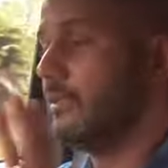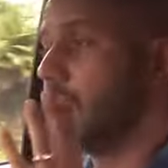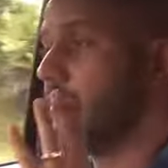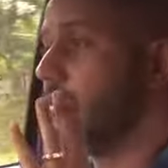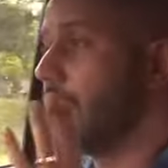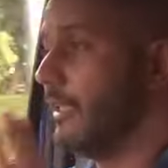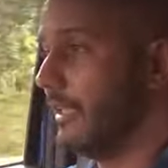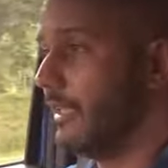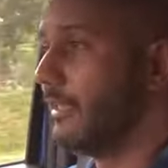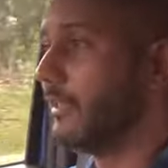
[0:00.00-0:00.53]
is
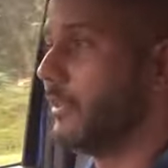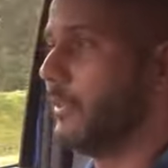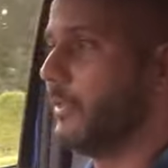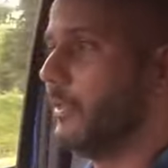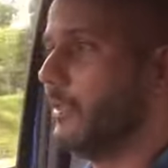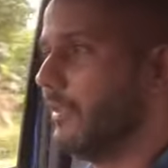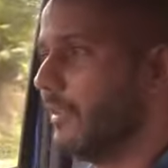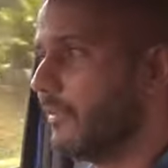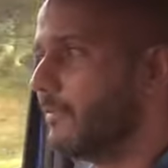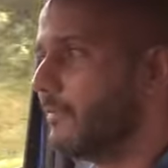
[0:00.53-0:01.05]
really
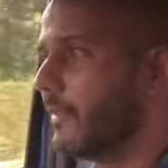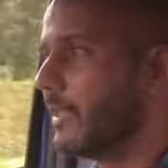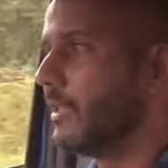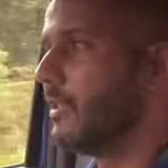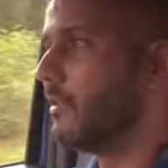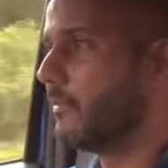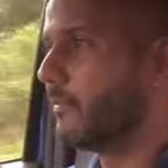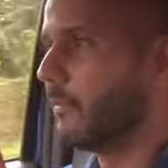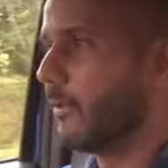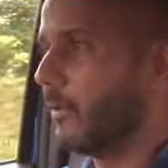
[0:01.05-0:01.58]
good
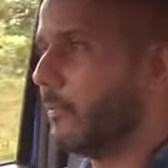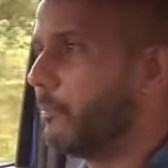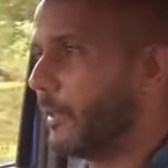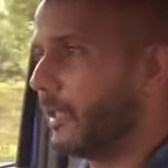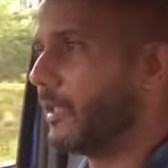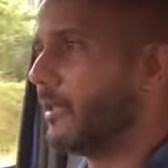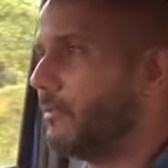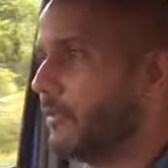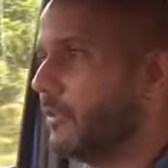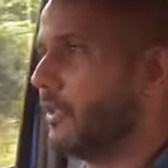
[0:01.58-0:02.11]
for a
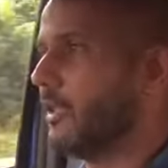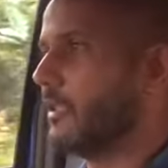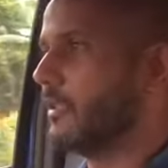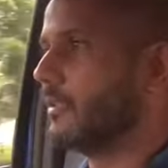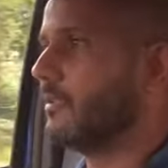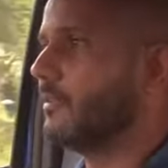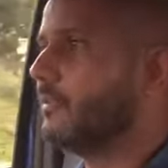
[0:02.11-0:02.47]
pickup truck.